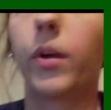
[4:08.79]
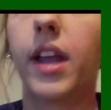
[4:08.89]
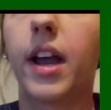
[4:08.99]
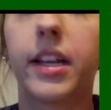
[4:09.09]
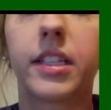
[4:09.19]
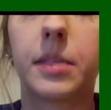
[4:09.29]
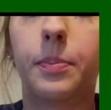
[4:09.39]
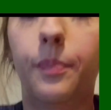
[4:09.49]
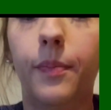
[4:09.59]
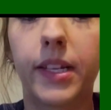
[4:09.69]
It's
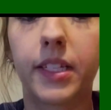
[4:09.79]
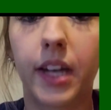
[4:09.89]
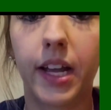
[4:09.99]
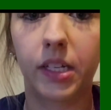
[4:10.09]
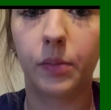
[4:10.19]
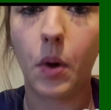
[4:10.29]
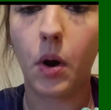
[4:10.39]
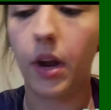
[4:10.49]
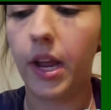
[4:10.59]
an SBAR.